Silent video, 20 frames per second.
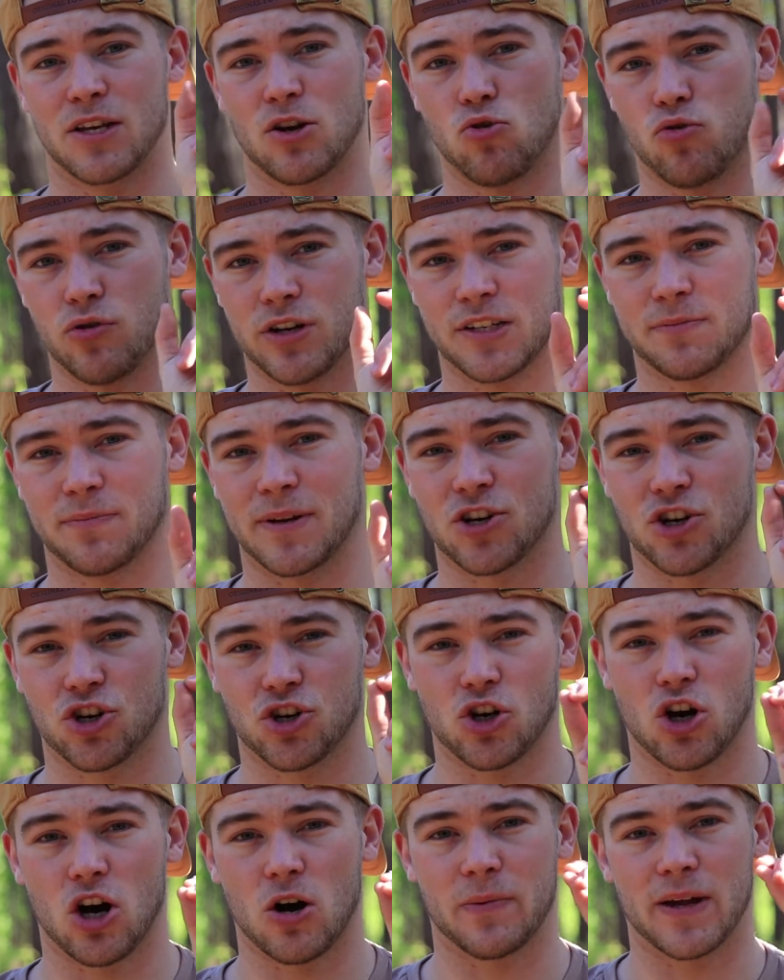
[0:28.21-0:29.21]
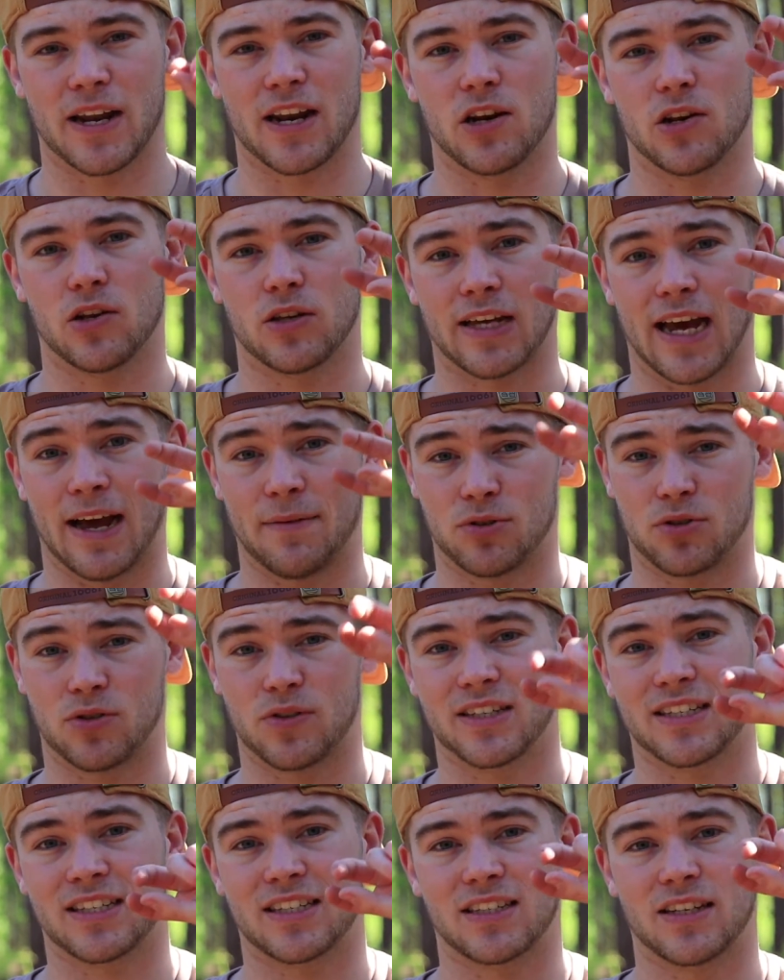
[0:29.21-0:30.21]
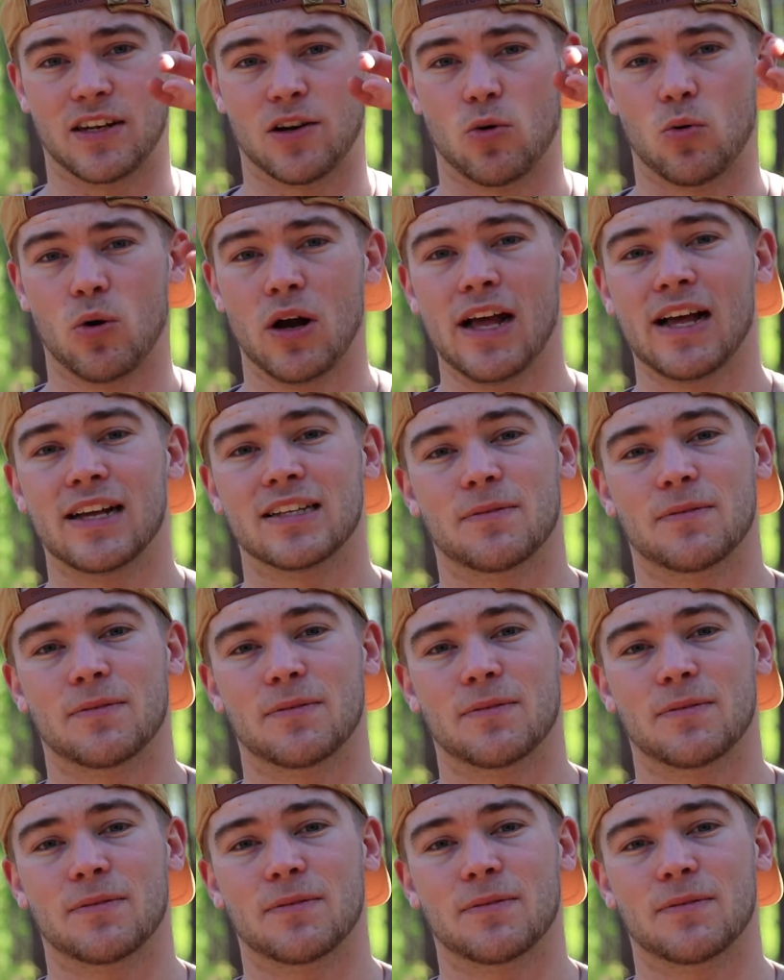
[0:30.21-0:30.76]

crisp and sharp and absolutely still